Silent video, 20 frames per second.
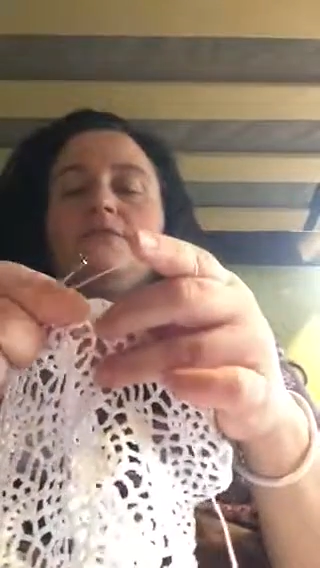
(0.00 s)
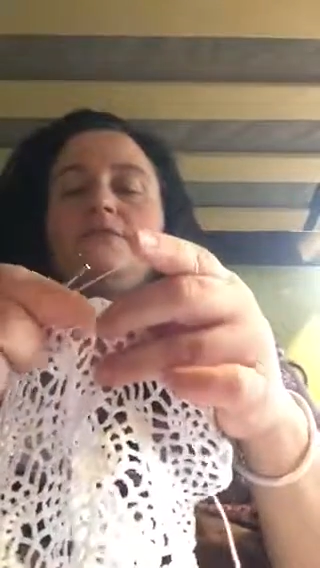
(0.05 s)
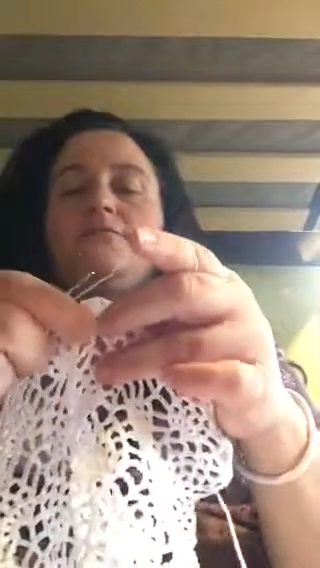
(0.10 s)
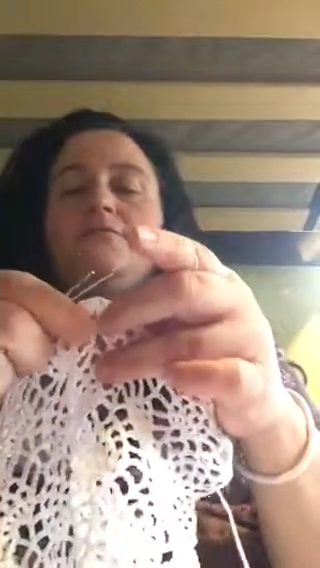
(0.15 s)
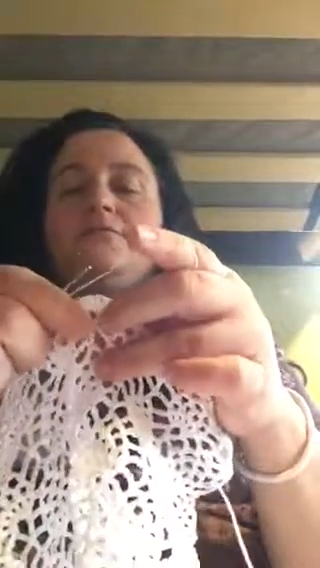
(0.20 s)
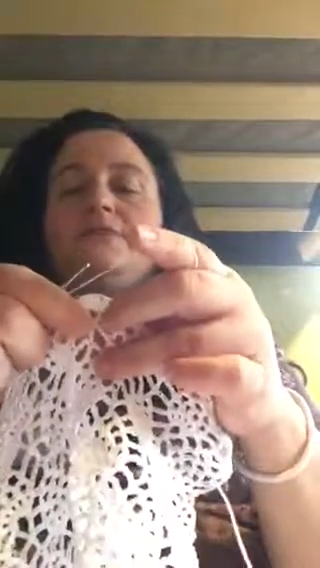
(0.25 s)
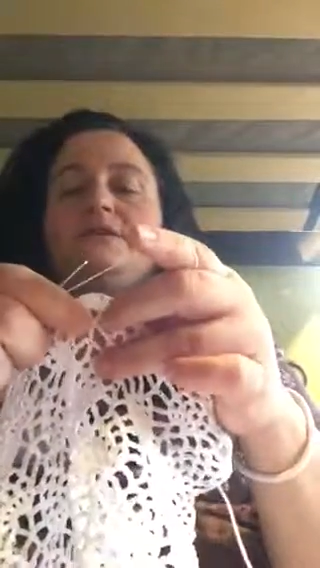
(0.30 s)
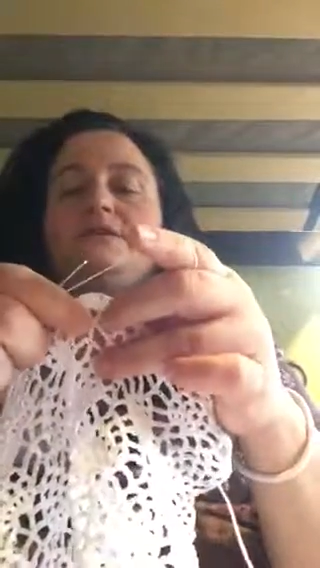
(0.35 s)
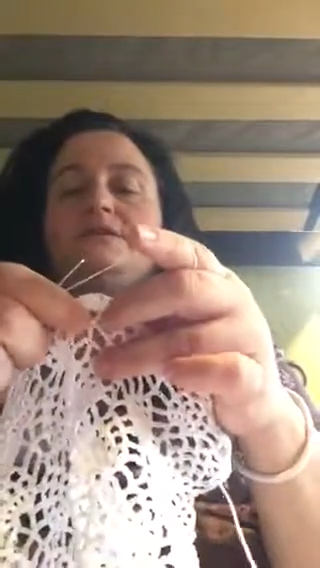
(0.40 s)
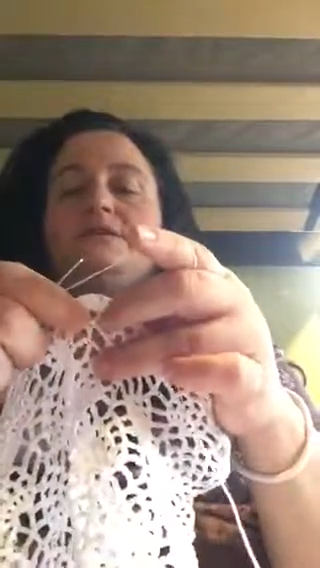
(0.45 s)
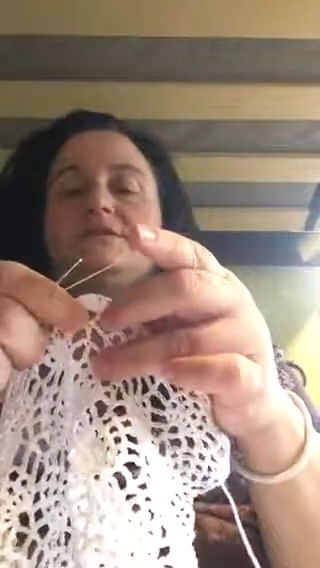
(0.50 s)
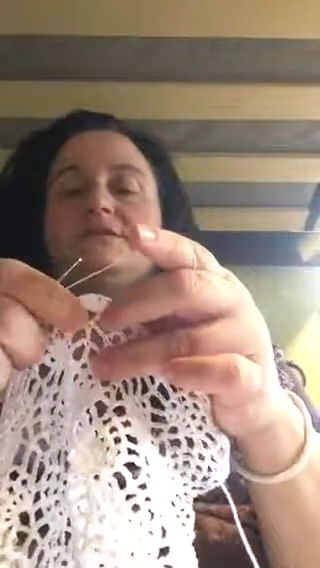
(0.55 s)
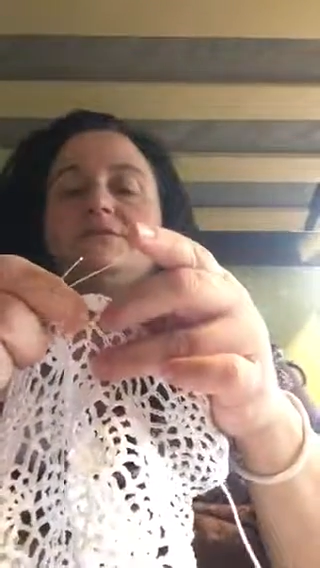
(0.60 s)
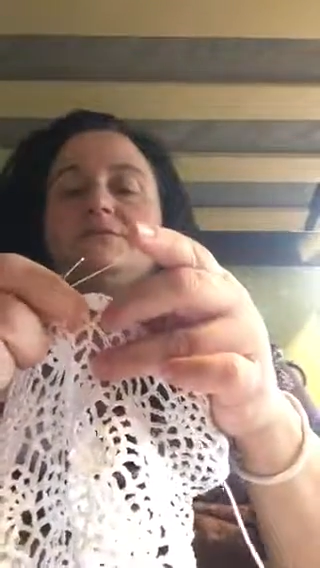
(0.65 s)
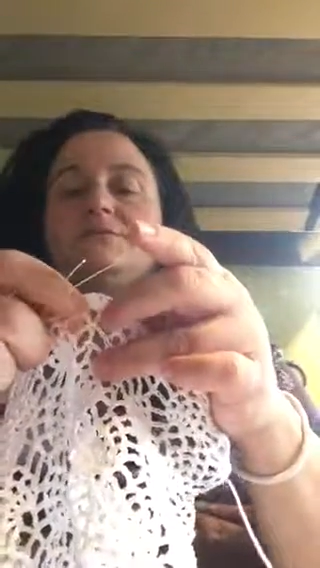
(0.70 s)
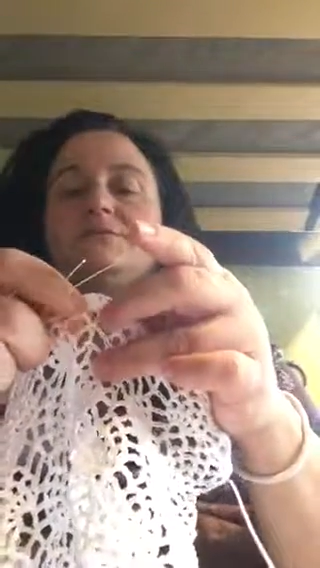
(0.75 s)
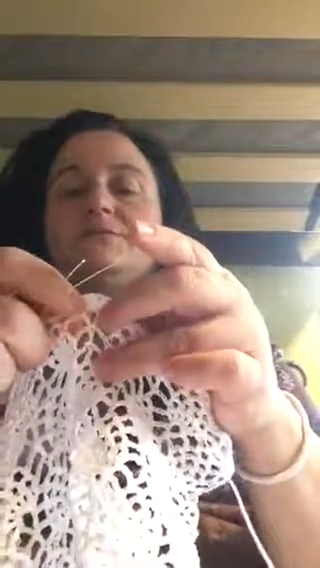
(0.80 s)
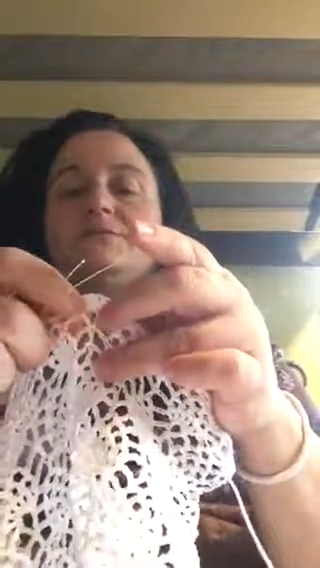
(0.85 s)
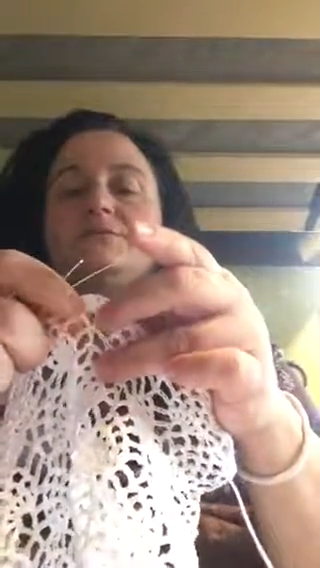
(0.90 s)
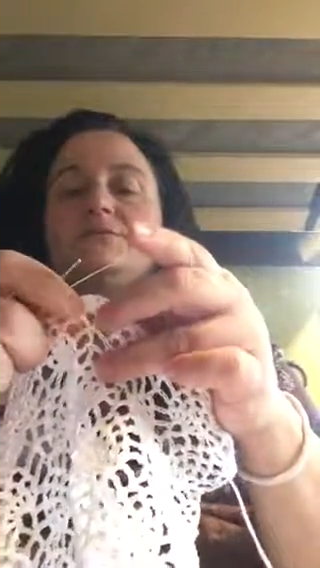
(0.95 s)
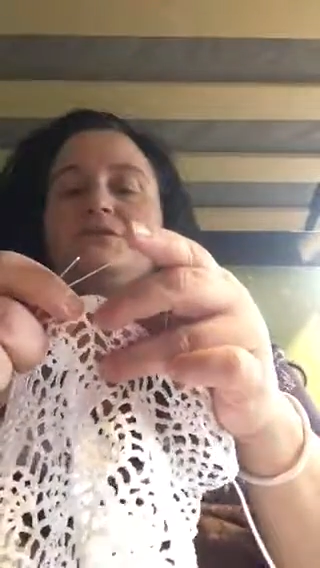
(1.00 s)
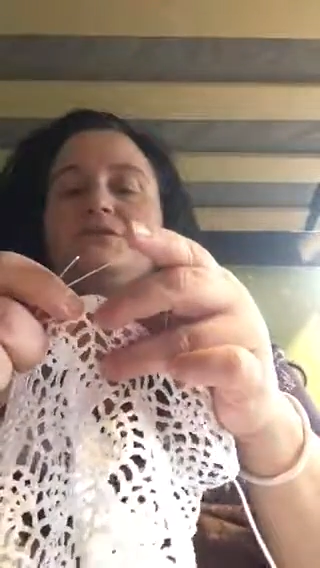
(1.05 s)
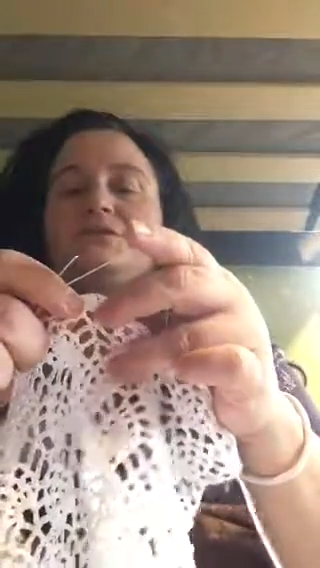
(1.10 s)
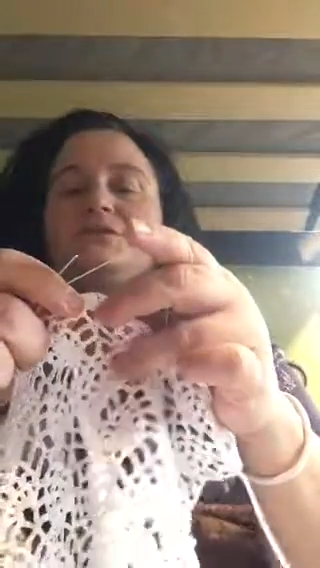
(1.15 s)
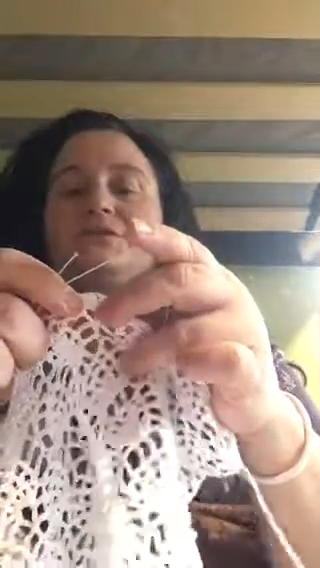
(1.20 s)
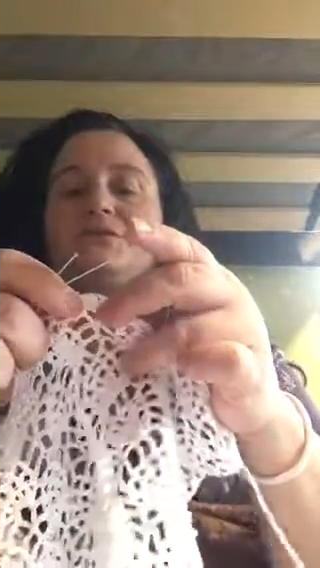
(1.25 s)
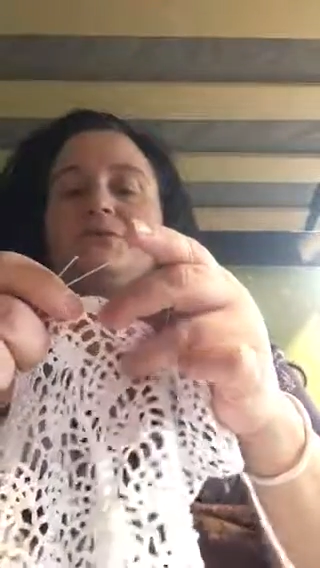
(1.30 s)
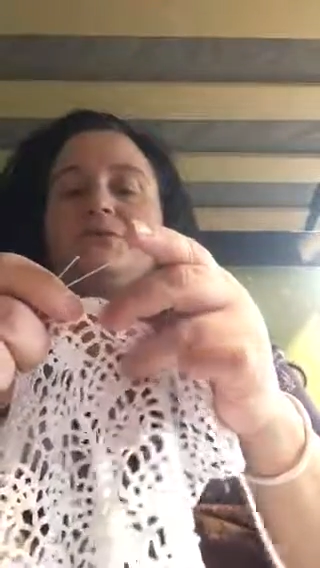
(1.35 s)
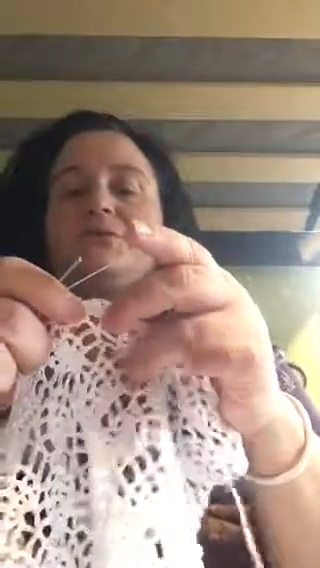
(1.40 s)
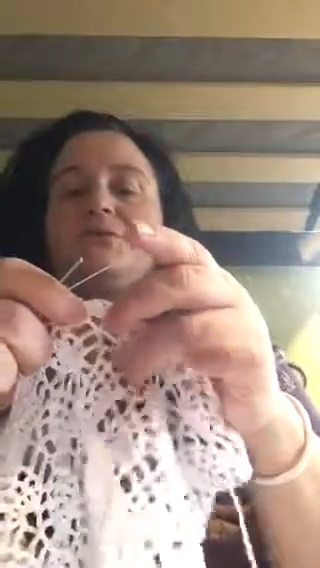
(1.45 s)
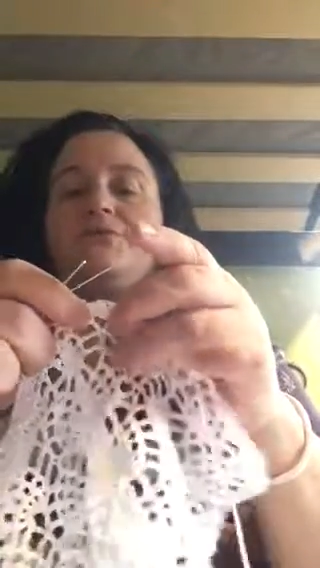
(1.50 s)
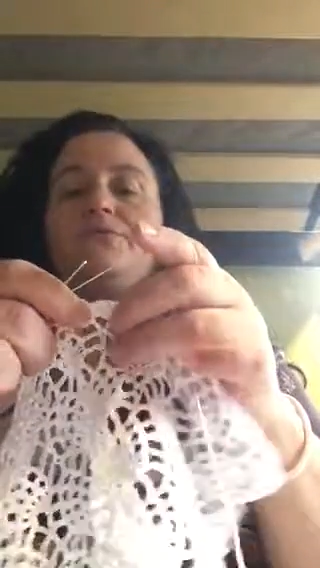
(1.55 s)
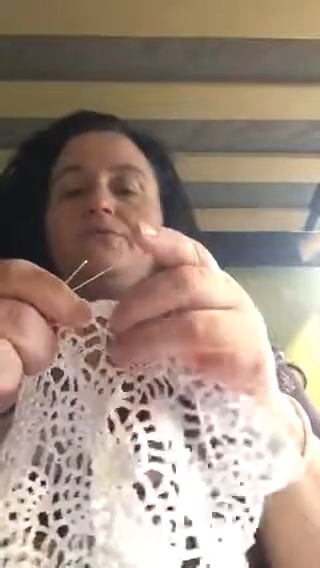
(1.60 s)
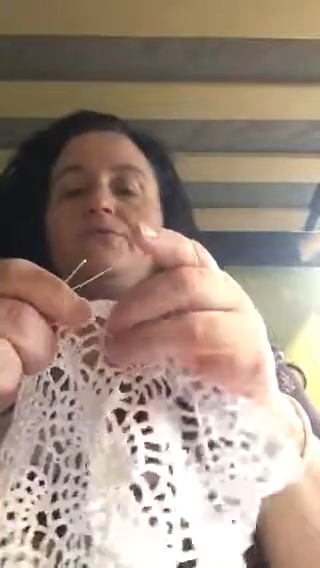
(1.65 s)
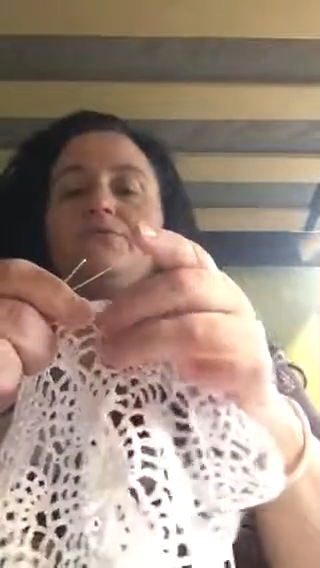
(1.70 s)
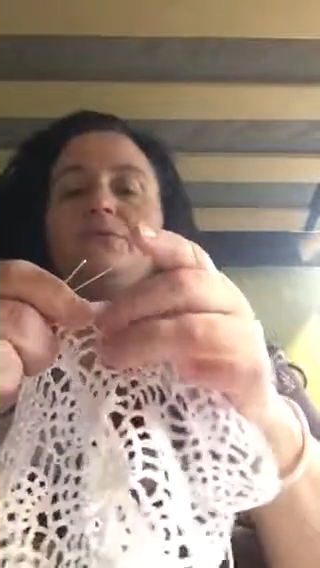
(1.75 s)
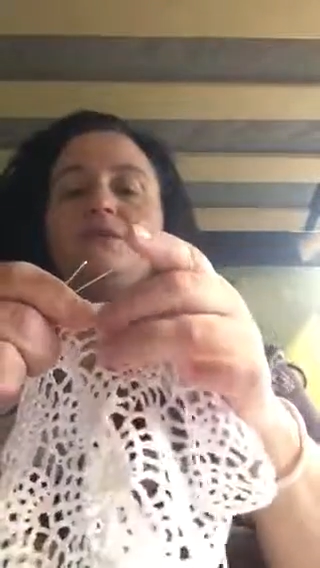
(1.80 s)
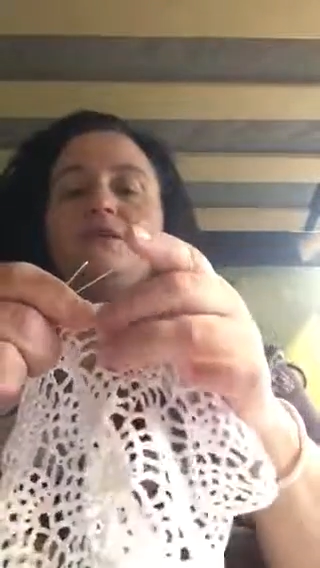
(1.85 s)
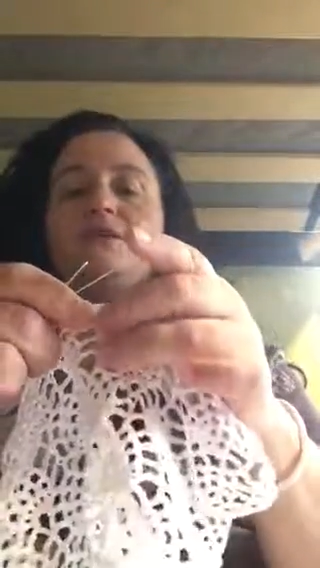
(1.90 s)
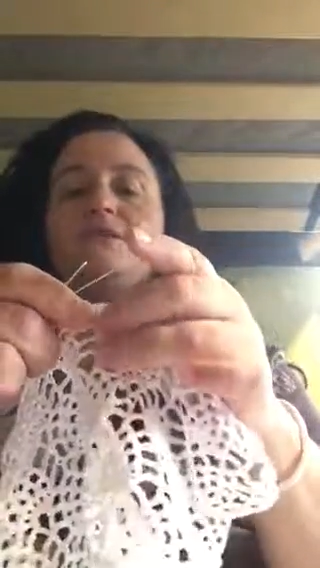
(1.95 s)
V-stitch, which I'm going to show in a
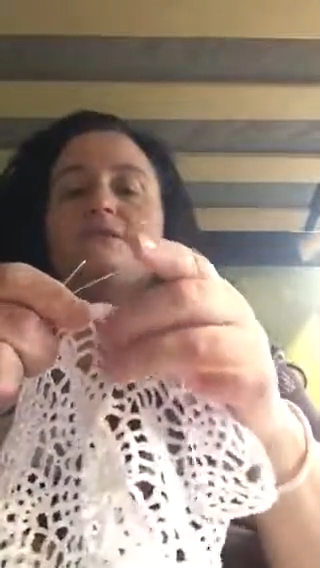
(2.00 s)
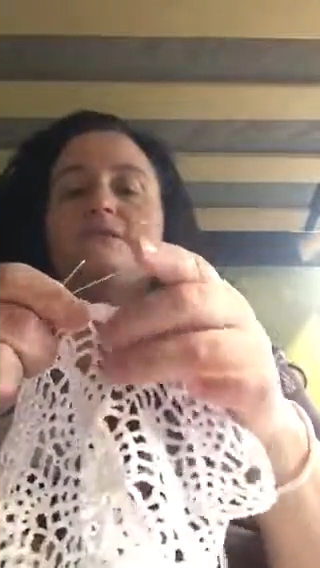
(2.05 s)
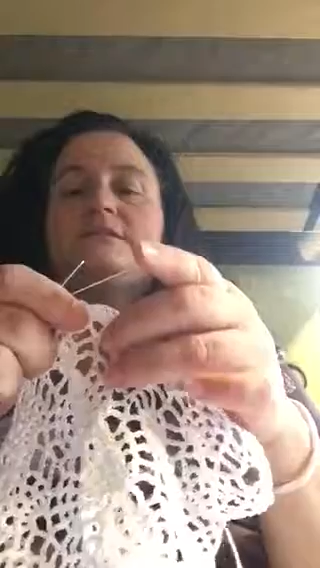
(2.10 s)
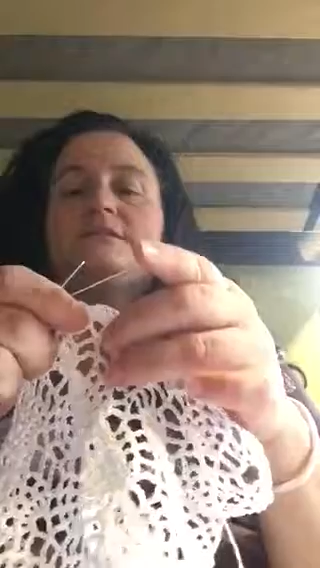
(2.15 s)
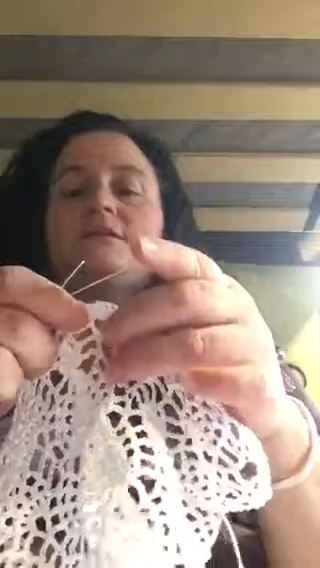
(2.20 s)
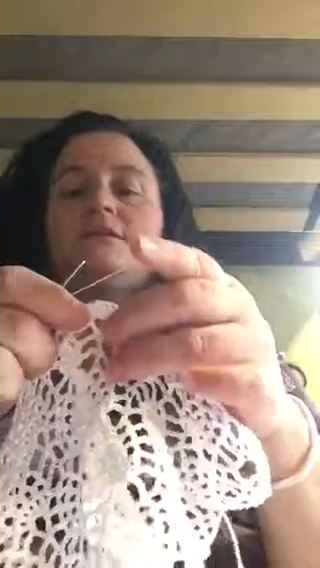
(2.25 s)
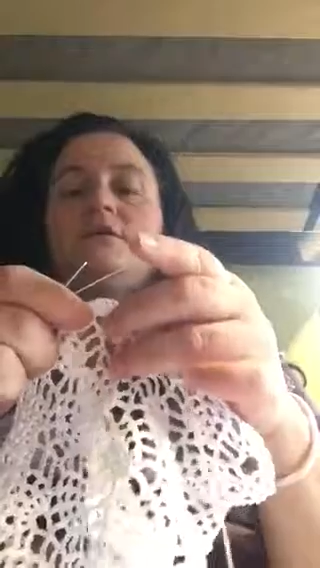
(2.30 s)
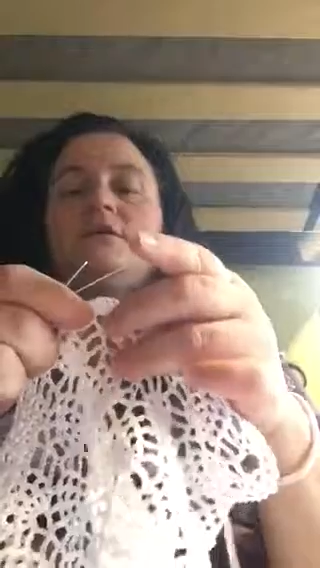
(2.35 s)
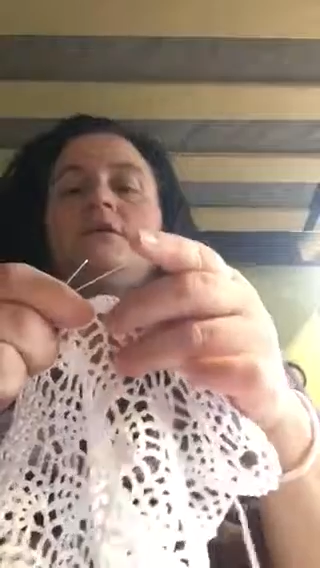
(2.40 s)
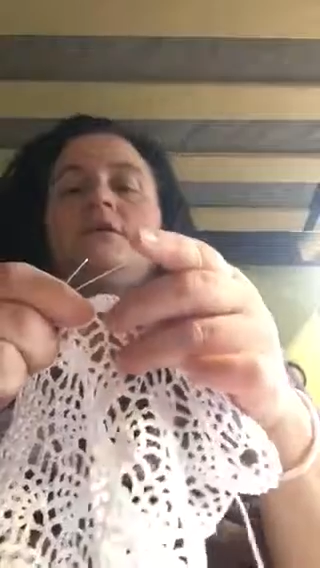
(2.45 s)
few minutes.